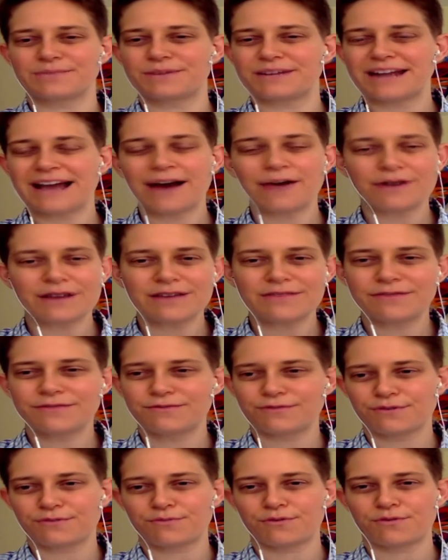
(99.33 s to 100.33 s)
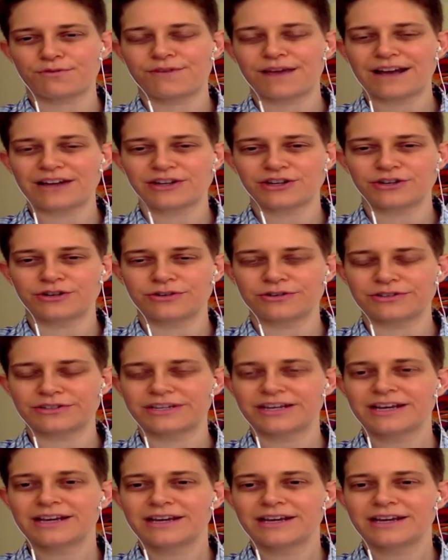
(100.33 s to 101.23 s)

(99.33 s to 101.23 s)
but now even for professionals,